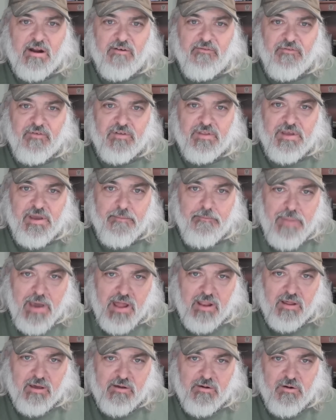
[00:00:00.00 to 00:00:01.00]
for the
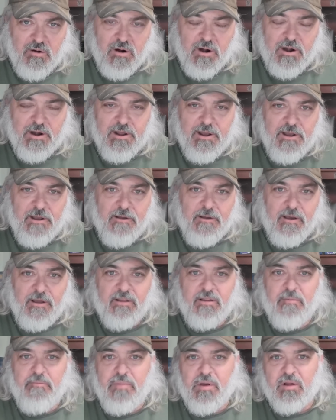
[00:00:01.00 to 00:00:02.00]
appellate court and
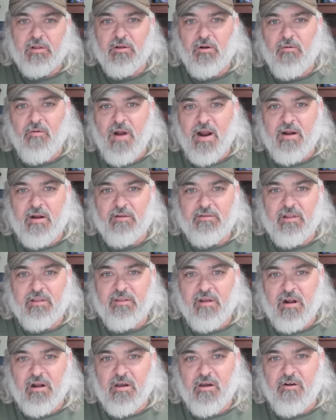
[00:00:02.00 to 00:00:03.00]
to build a record that
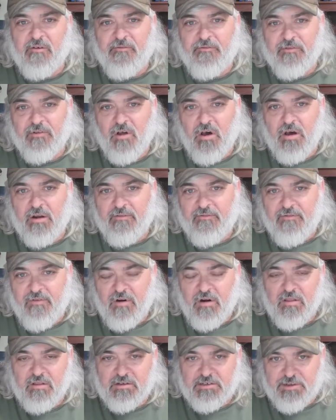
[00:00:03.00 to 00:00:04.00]
they're going to flaunt in
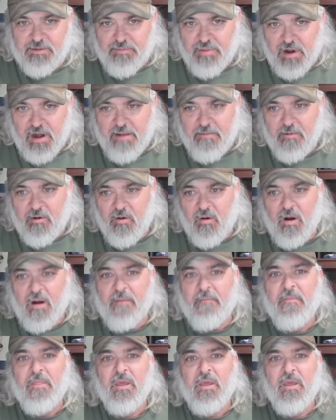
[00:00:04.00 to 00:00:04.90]
front of the Supreme Court.